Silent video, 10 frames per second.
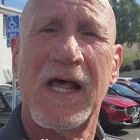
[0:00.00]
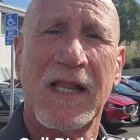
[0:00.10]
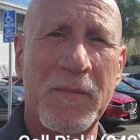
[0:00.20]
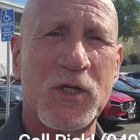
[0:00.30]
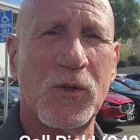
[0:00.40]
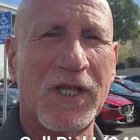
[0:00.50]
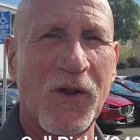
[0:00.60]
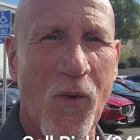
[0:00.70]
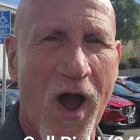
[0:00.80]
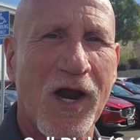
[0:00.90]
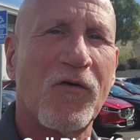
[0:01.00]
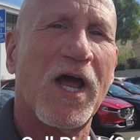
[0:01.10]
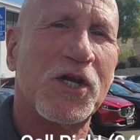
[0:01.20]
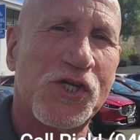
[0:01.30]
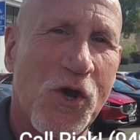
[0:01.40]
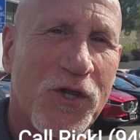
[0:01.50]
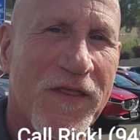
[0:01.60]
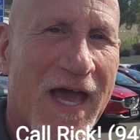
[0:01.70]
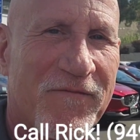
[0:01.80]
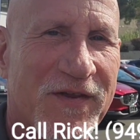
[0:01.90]
Let me do a little walk around and show you
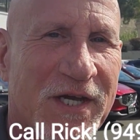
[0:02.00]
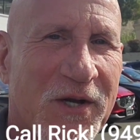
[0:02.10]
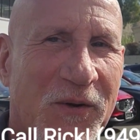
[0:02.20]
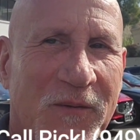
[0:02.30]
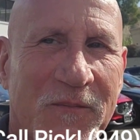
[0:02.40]
that vehicle.